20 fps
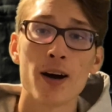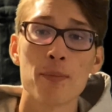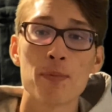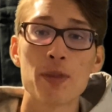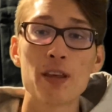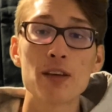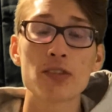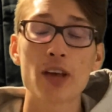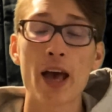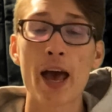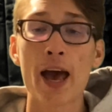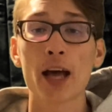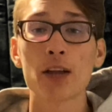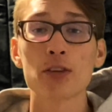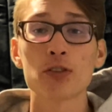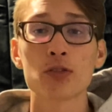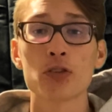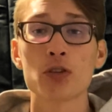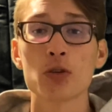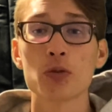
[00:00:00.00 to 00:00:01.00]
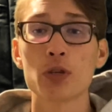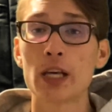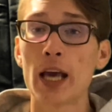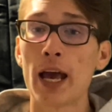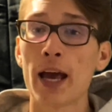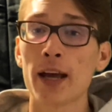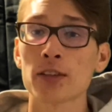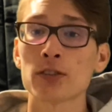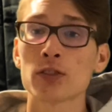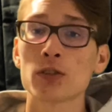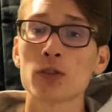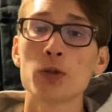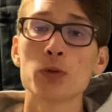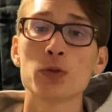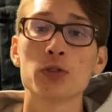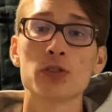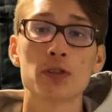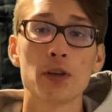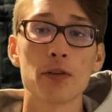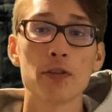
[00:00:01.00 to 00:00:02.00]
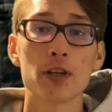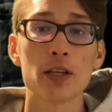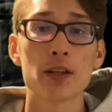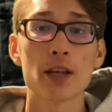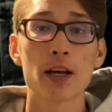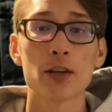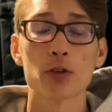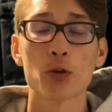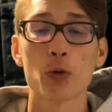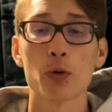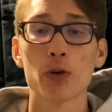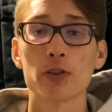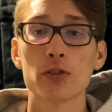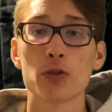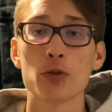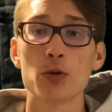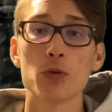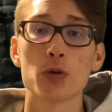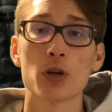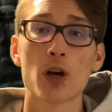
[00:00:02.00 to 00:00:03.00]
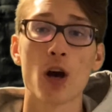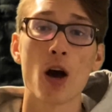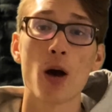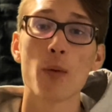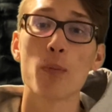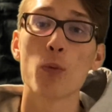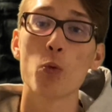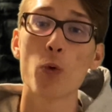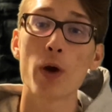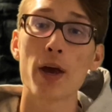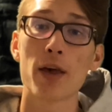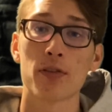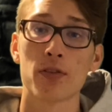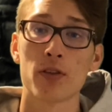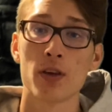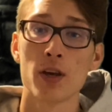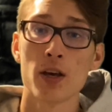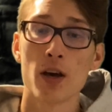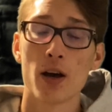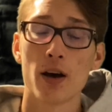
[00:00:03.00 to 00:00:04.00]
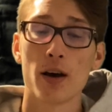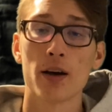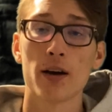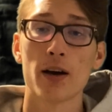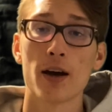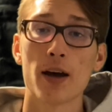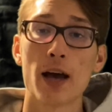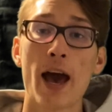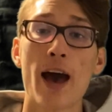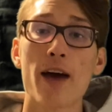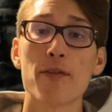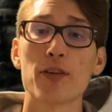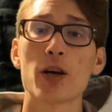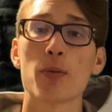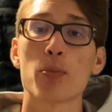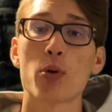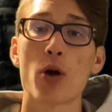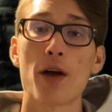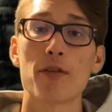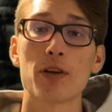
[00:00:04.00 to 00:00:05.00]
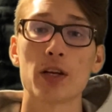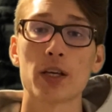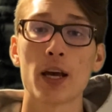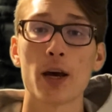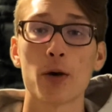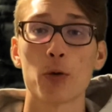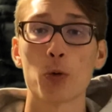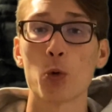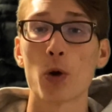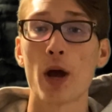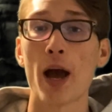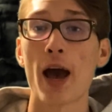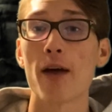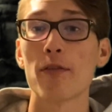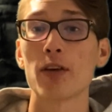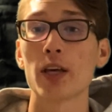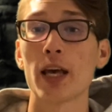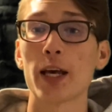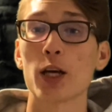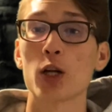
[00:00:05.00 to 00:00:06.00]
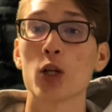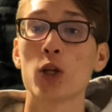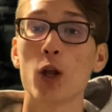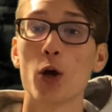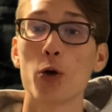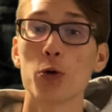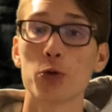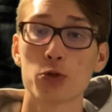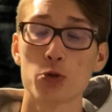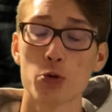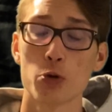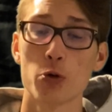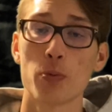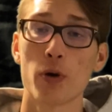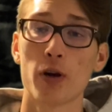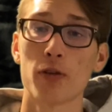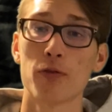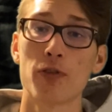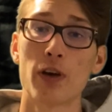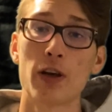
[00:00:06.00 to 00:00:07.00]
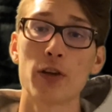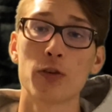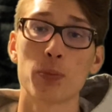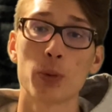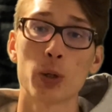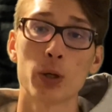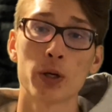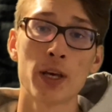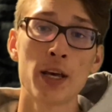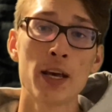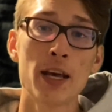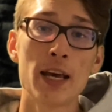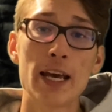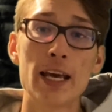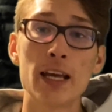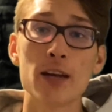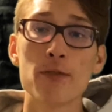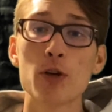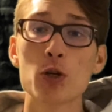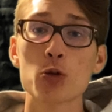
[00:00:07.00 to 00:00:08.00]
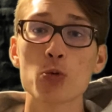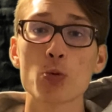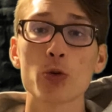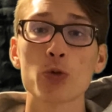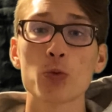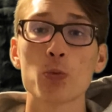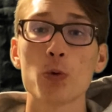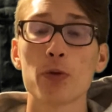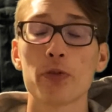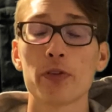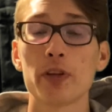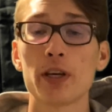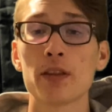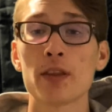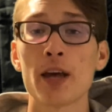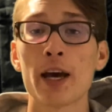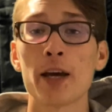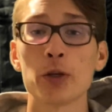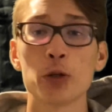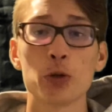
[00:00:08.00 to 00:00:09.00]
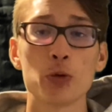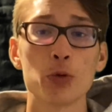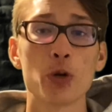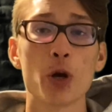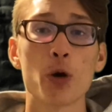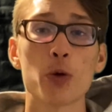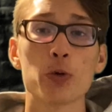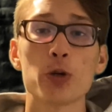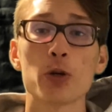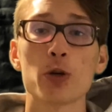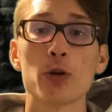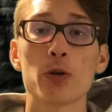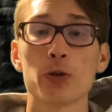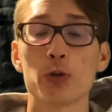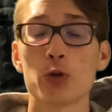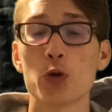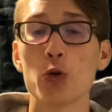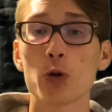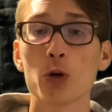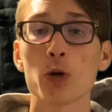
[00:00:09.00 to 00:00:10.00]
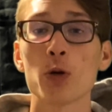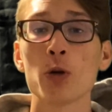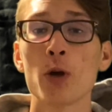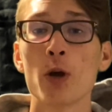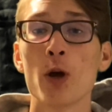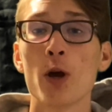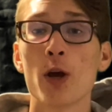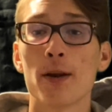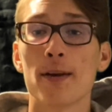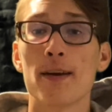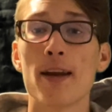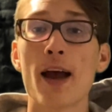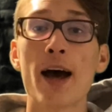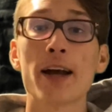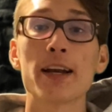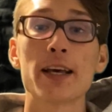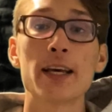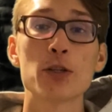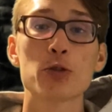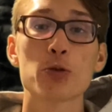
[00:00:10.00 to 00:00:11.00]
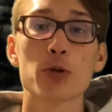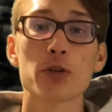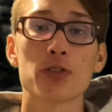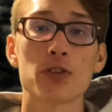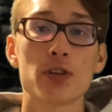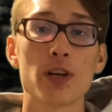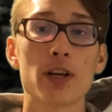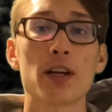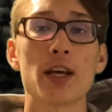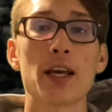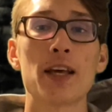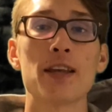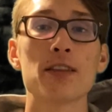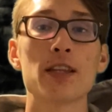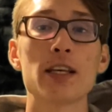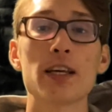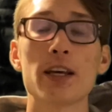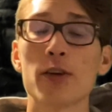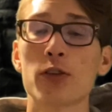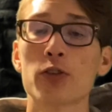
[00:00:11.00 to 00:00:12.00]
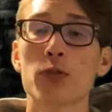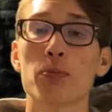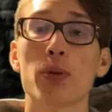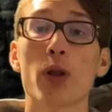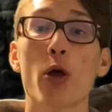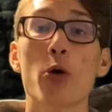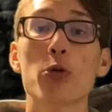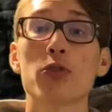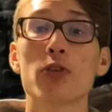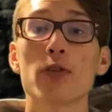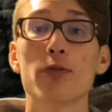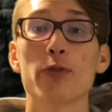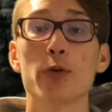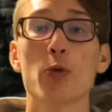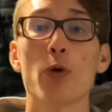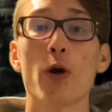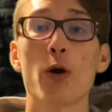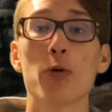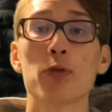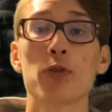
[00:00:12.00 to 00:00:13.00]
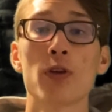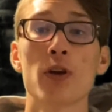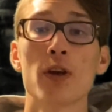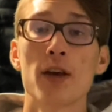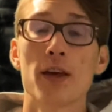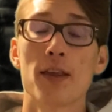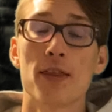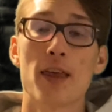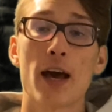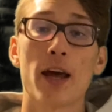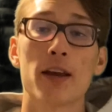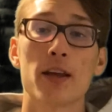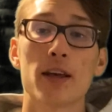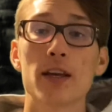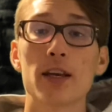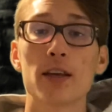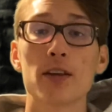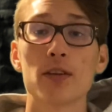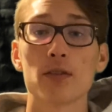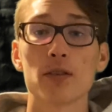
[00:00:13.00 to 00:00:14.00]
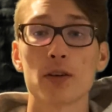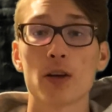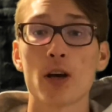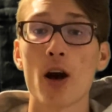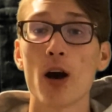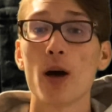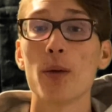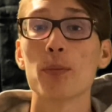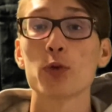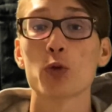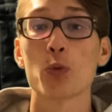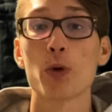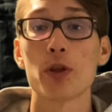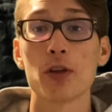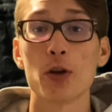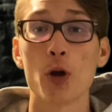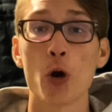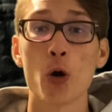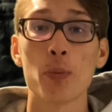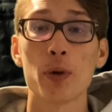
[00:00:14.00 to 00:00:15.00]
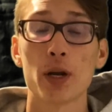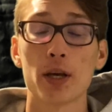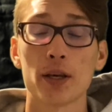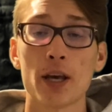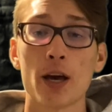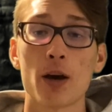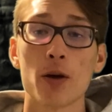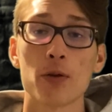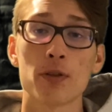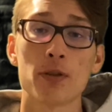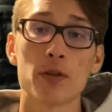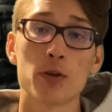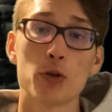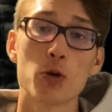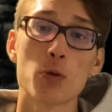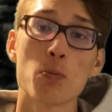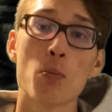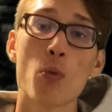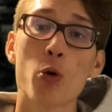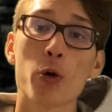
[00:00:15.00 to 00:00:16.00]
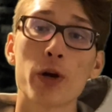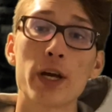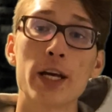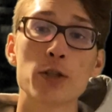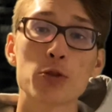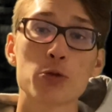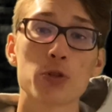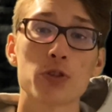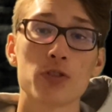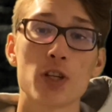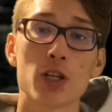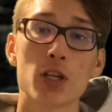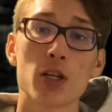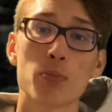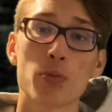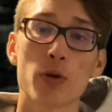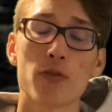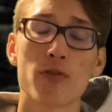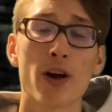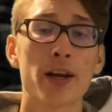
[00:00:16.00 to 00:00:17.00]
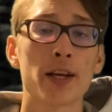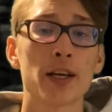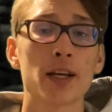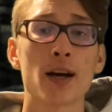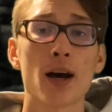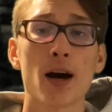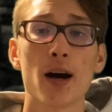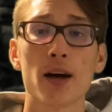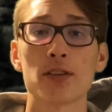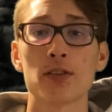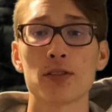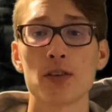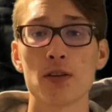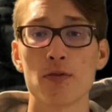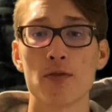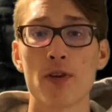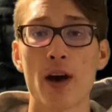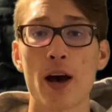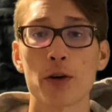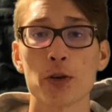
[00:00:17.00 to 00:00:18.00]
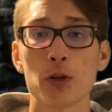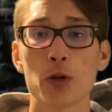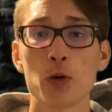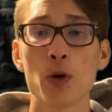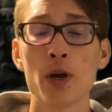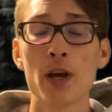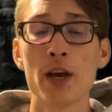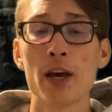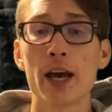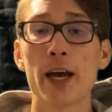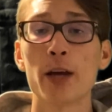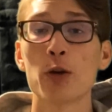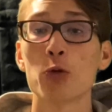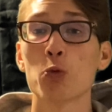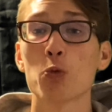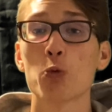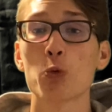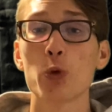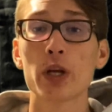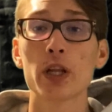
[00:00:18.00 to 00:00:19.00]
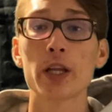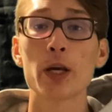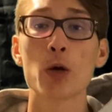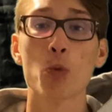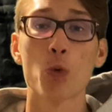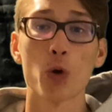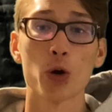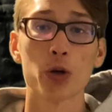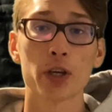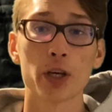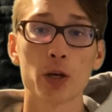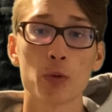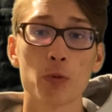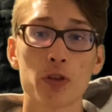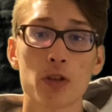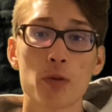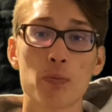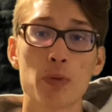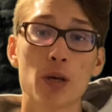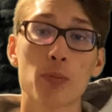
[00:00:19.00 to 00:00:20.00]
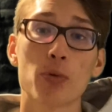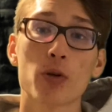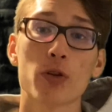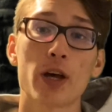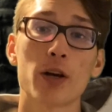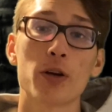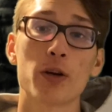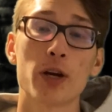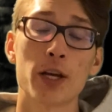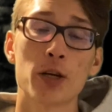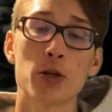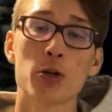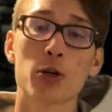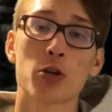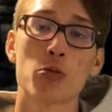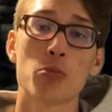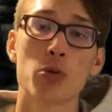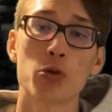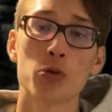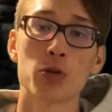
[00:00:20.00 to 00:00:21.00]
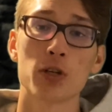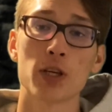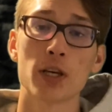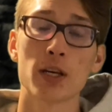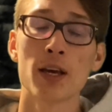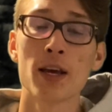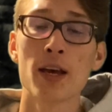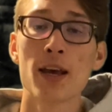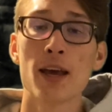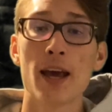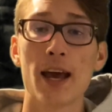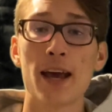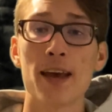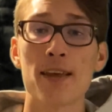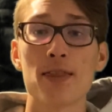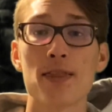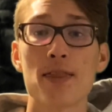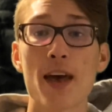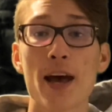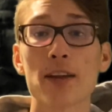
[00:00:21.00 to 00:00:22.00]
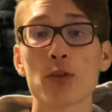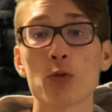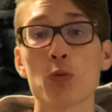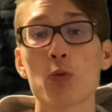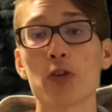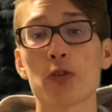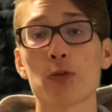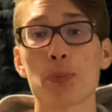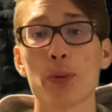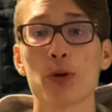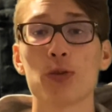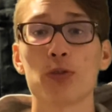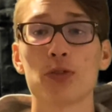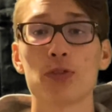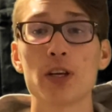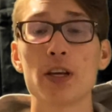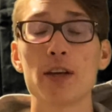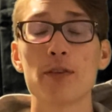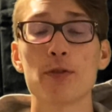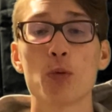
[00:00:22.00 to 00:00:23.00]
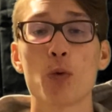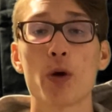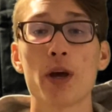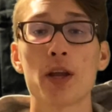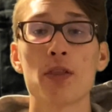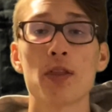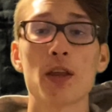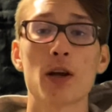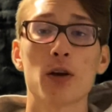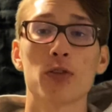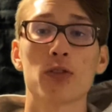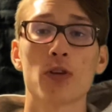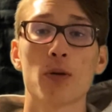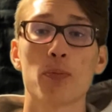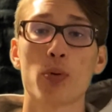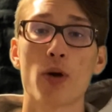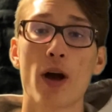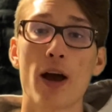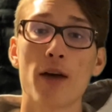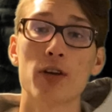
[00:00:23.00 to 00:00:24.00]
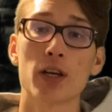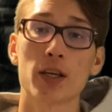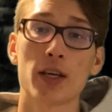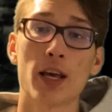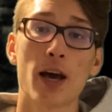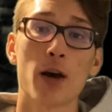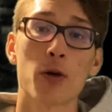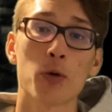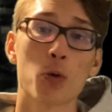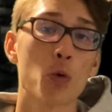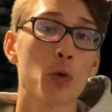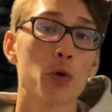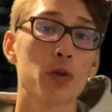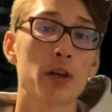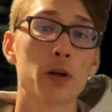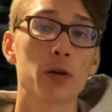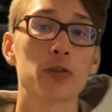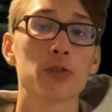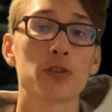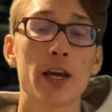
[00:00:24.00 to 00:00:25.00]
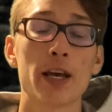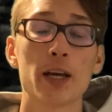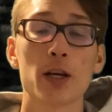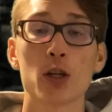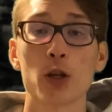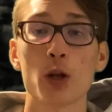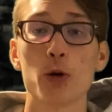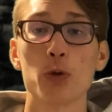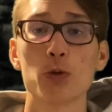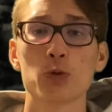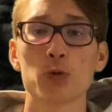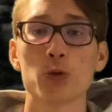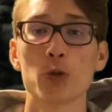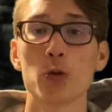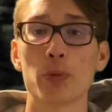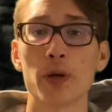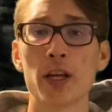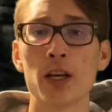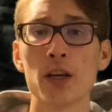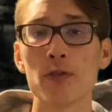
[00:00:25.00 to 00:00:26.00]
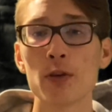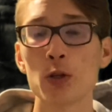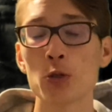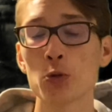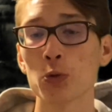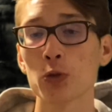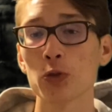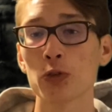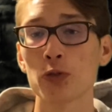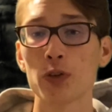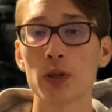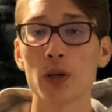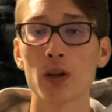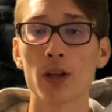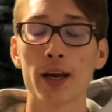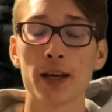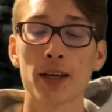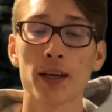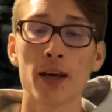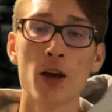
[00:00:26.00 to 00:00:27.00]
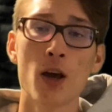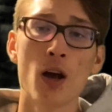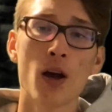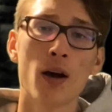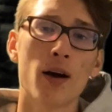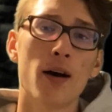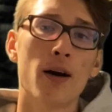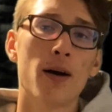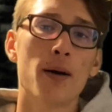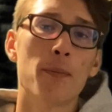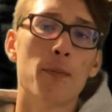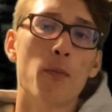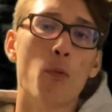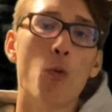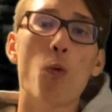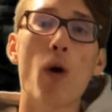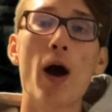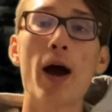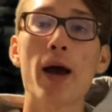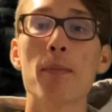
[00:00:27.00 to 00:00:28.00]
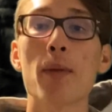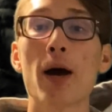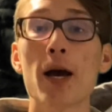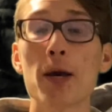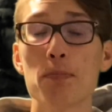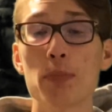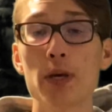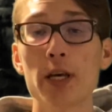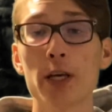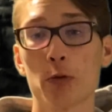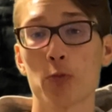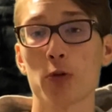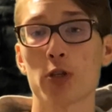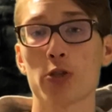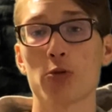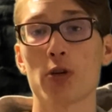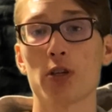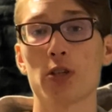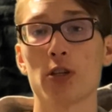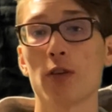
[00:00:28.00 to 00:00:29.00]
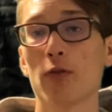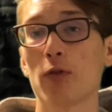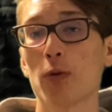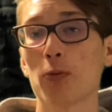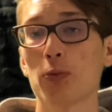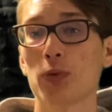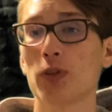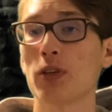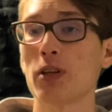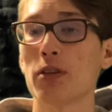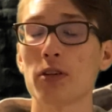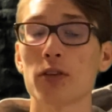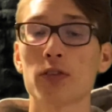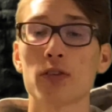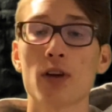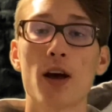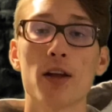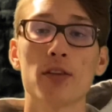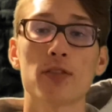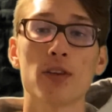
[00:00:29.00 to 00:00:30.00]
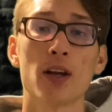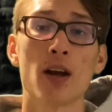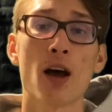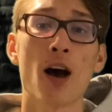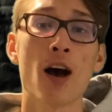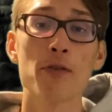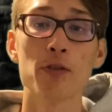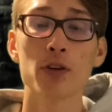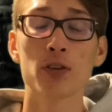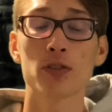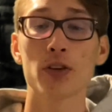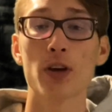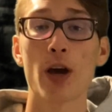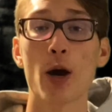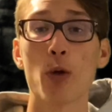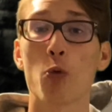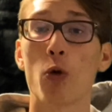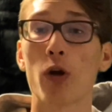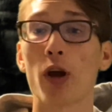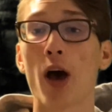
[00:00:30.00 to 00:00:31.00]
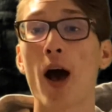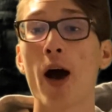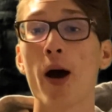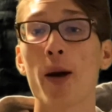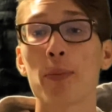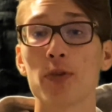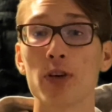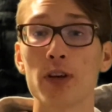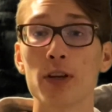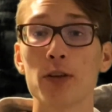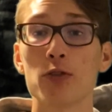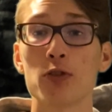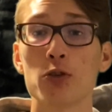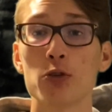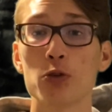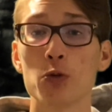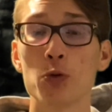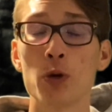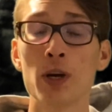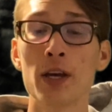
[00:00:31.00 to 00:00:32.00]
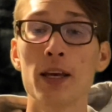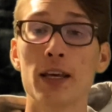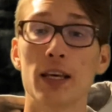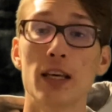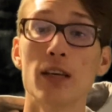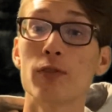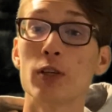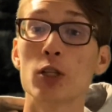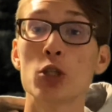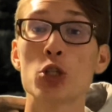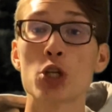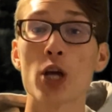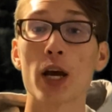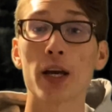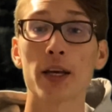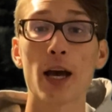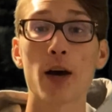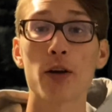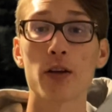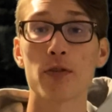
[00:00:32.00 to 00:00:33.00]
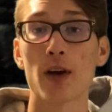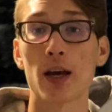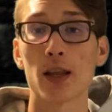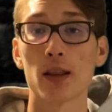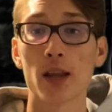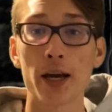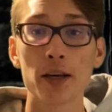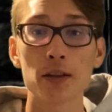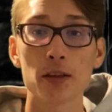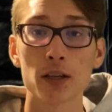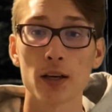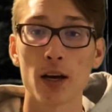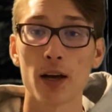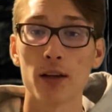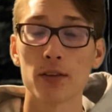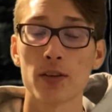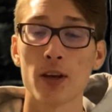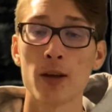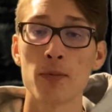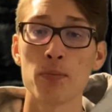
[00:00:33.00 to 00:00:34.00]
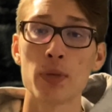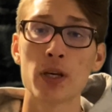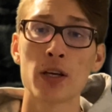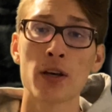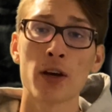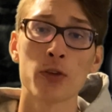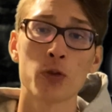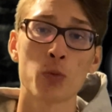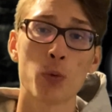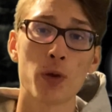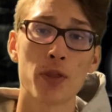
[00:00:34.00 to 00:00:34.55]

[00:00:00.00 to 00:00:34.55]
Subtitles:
This adds to the exclusivity that's going to come with having a private account or having a closed group on Facebook. Individuals will think that you're not interested in the explosive growth that it comes with an open account. You're more interested in providing constant value and really working with the people that are in your community. And that's what's perceived when there's a private account or there's a closed group. Individuals feel like, why am I being restricted from seeing this content? Obviously, I want to opt in to even check out if I like the content, because